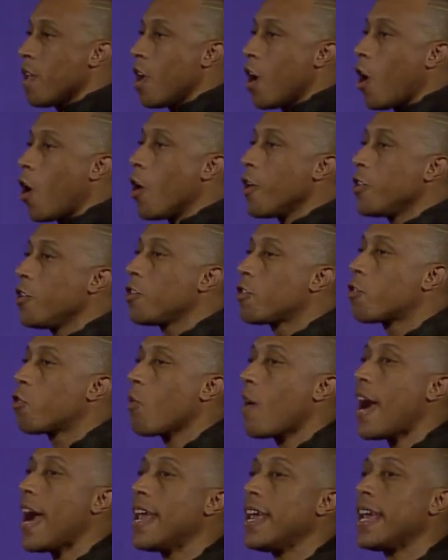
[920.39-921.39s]
Are you
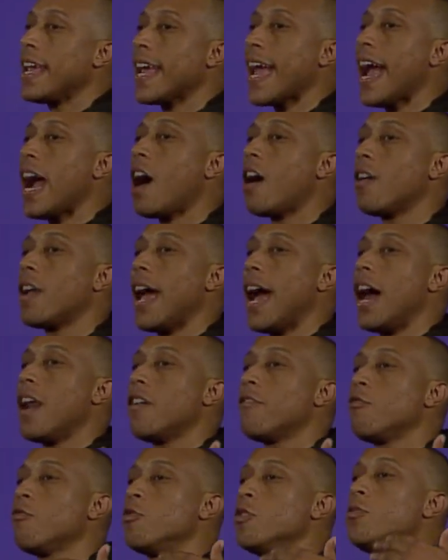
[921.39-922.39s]
crying out
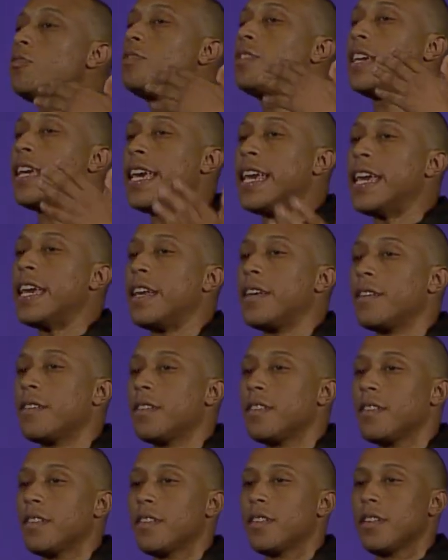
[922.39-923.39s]
of routine,
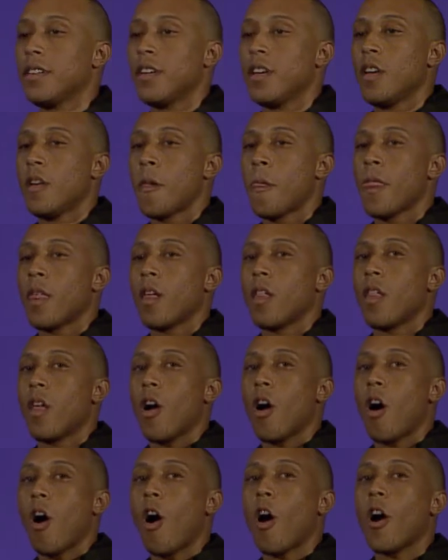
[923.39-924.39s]

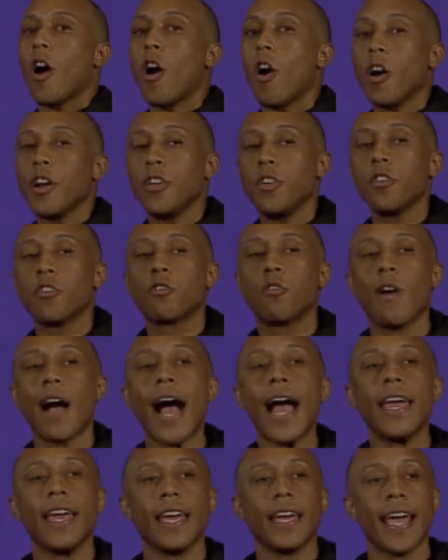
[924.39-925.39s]
or are you
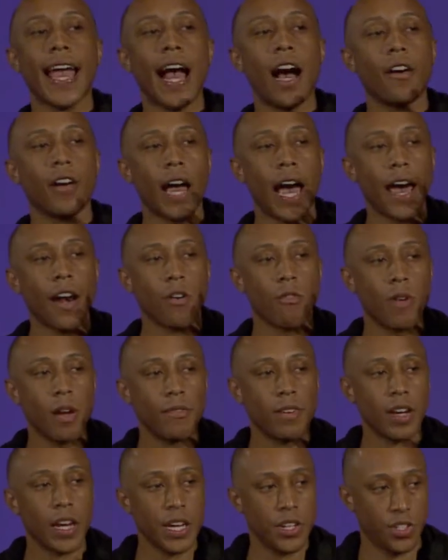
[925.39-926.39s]
crying out of
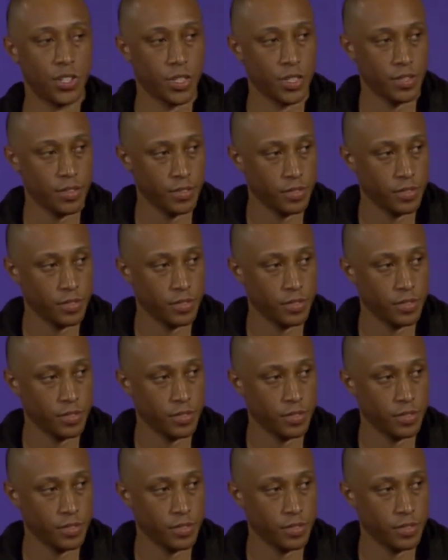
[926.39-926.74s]
revelation?